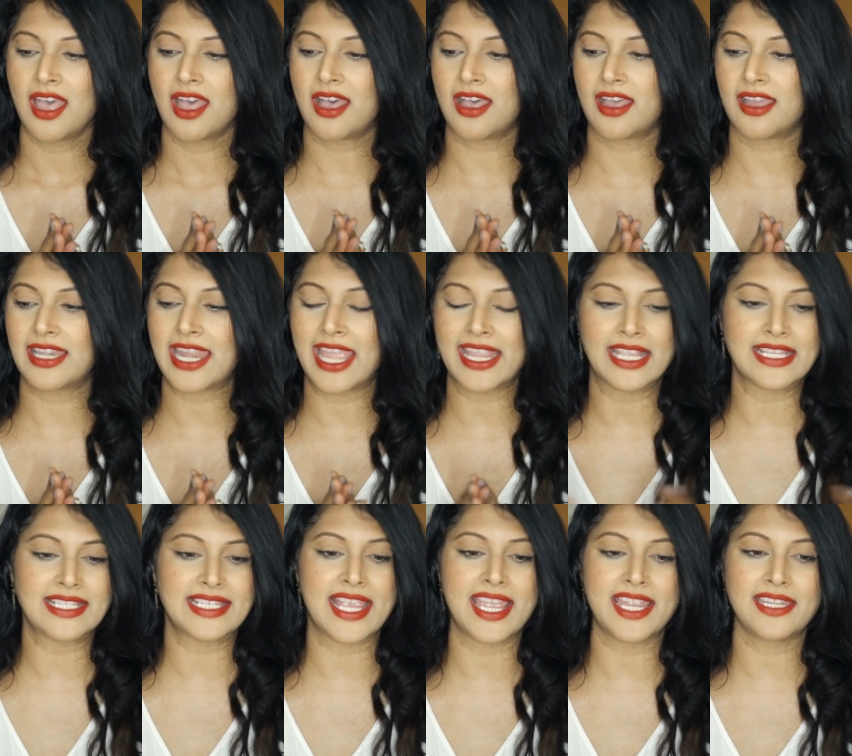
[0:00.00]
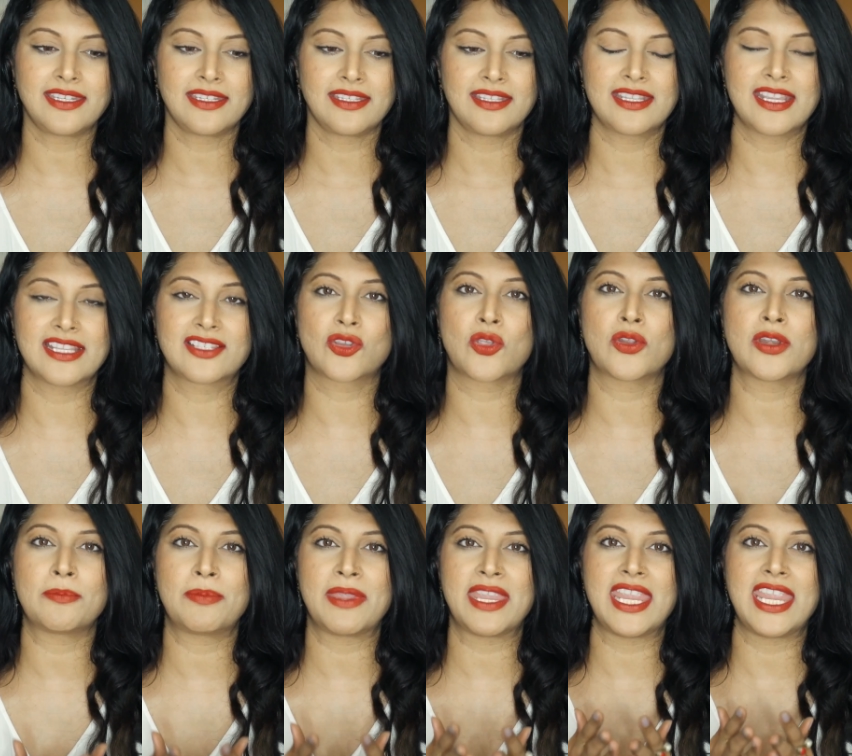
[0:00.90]
Like I said, there's going
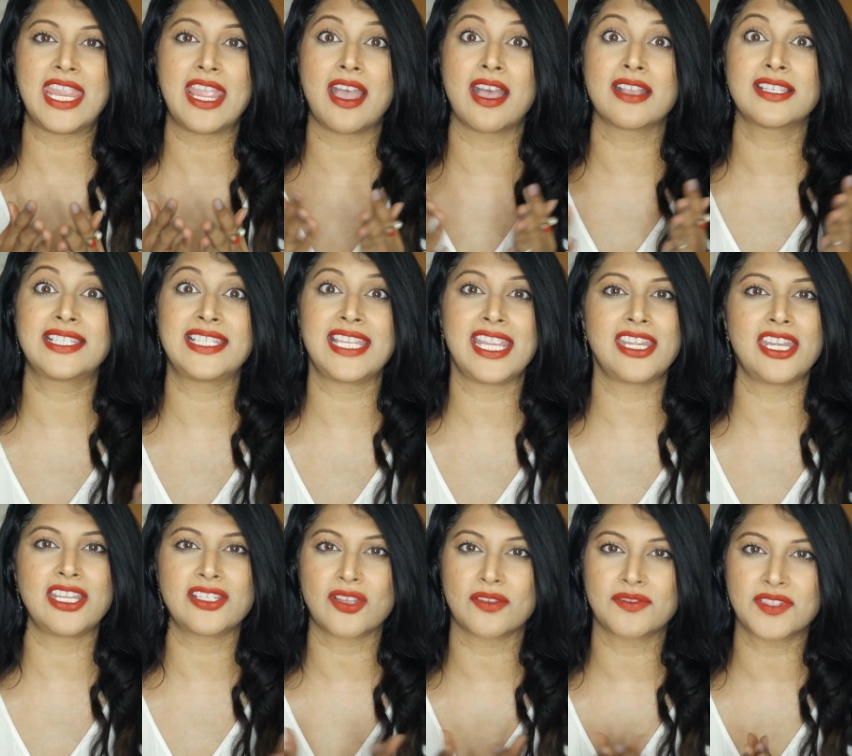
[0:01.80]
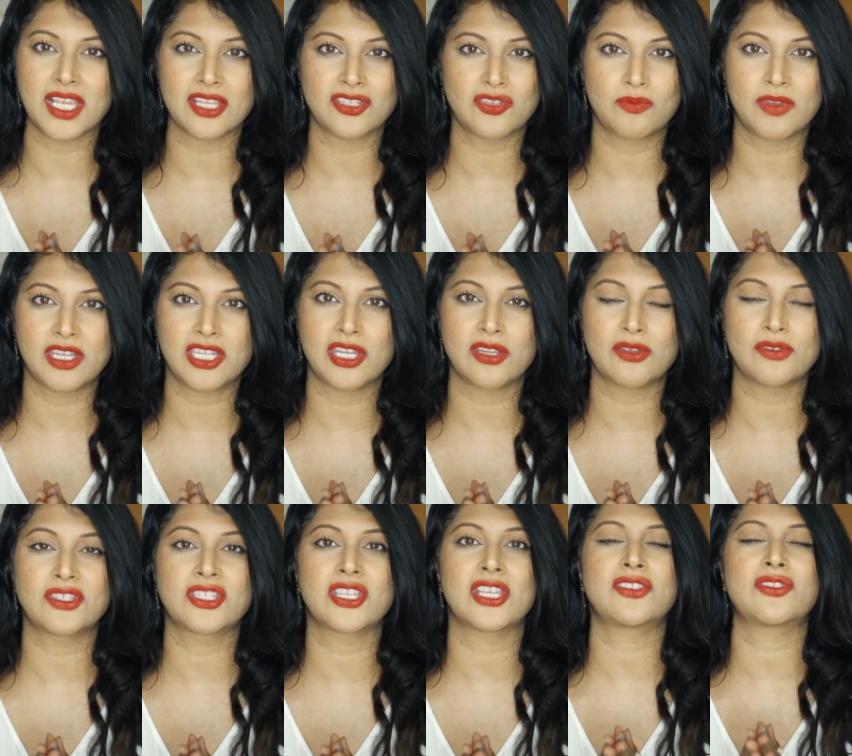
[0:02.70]
to be a series of such
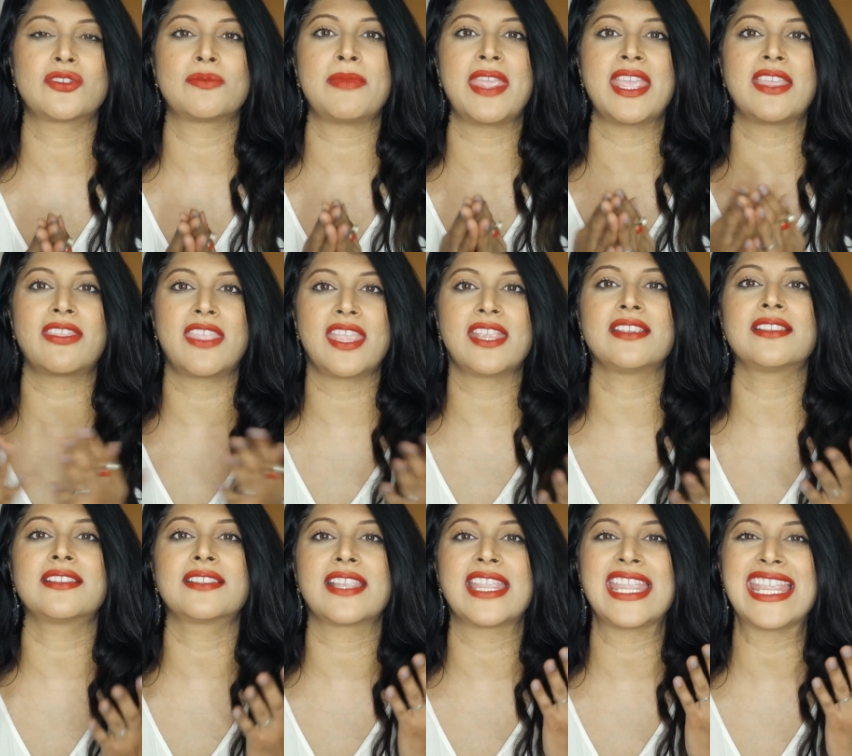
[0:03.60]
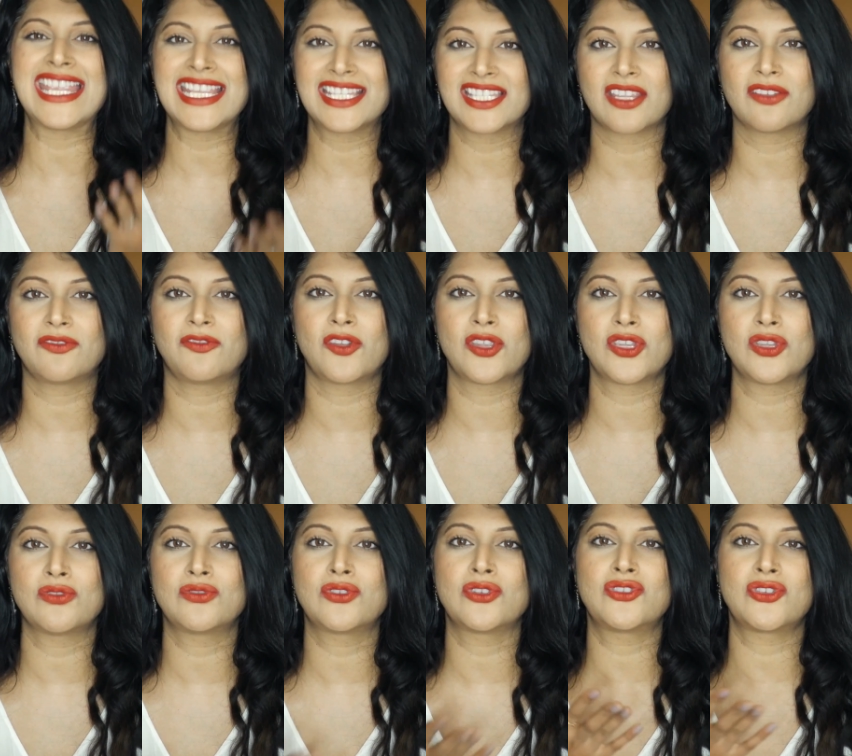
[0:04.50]
videos just to make things easier for
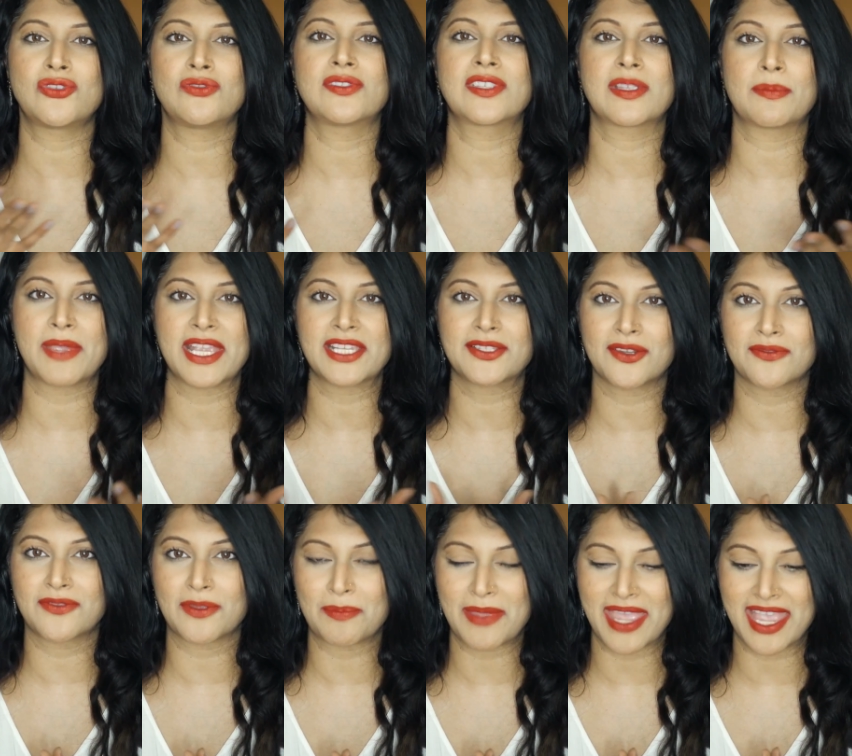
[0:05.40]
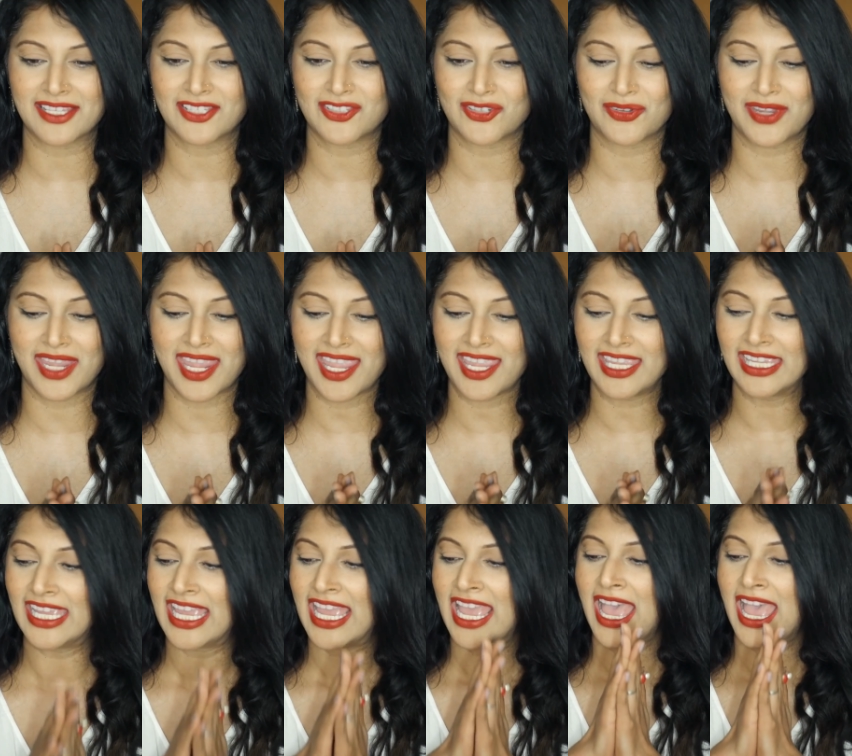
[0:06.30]
you to choose the best of the best, okay?